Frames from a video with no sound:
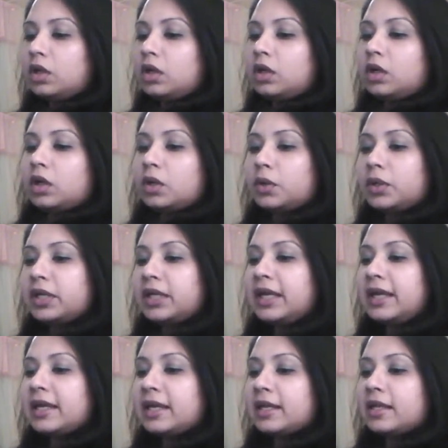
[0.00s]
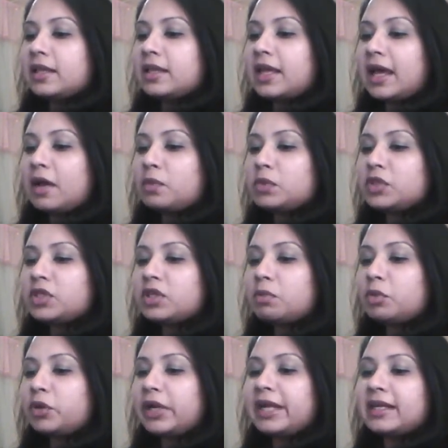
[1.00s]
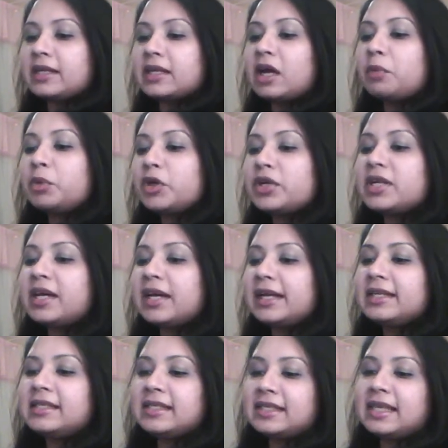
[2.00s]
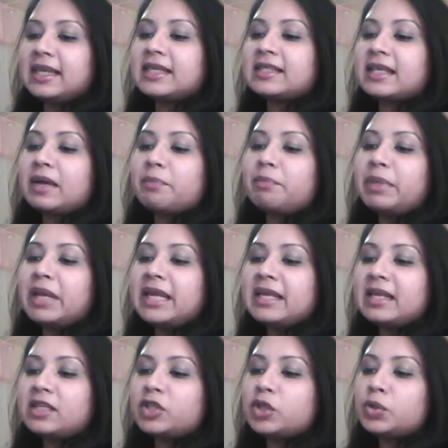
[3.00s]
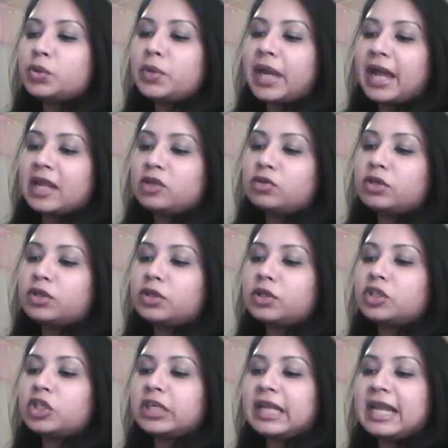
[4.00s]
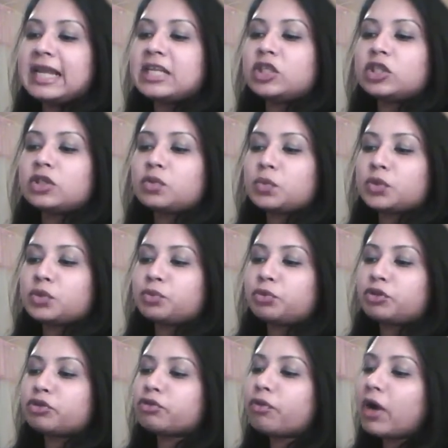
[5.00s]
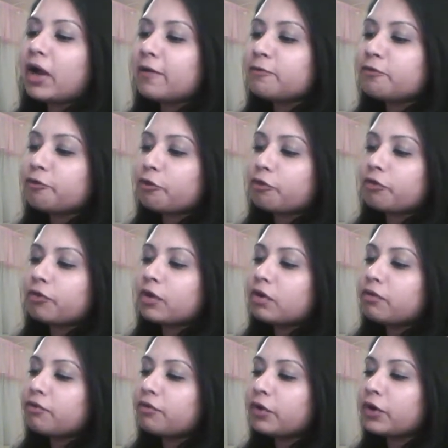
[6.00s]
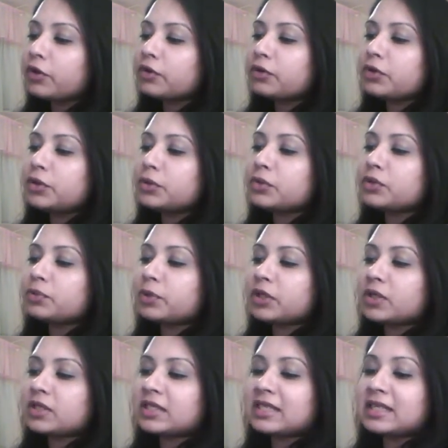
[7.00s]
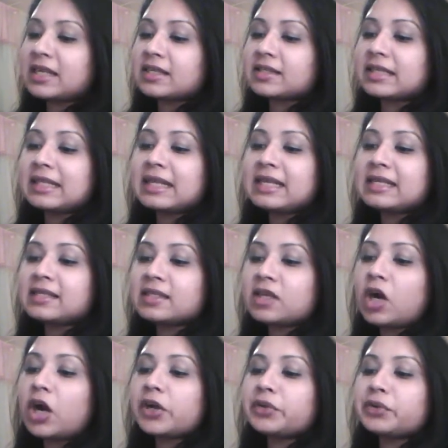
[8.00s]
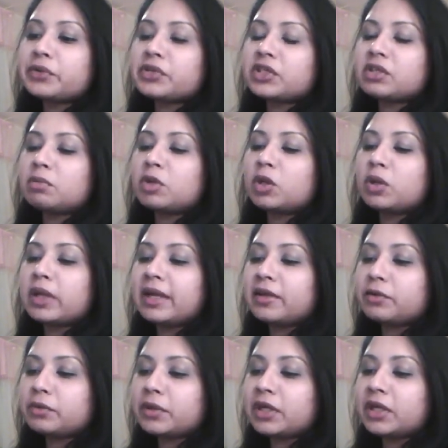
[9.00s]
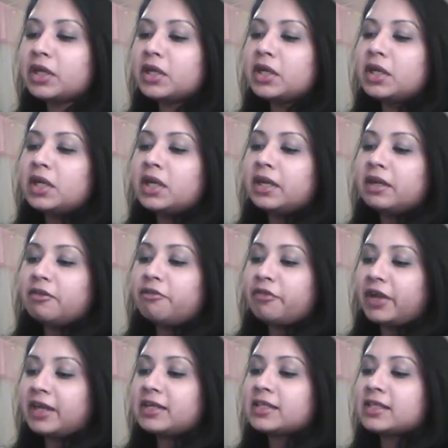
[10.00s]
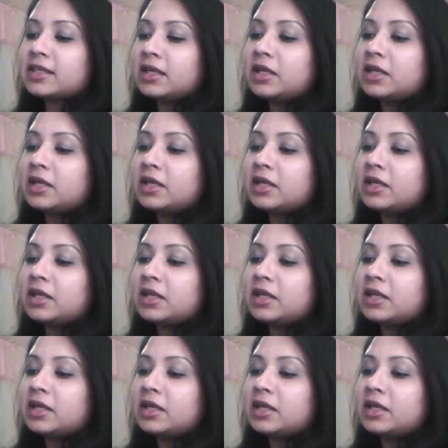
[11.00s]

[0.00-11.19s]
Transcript: Okay, that was number 8. Number 9 says a beta-2 adrenergic agent was prescribed for further use because it has less cardiostimulatory effect.